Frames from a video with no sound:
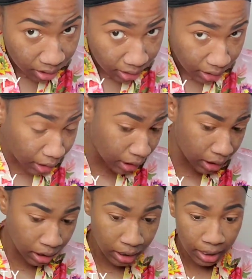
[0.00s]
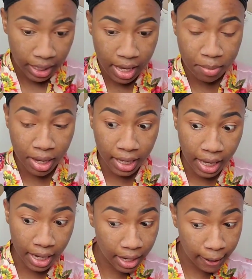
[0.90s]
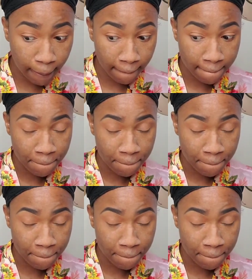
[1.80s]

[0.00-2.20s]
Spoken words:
here in my hair.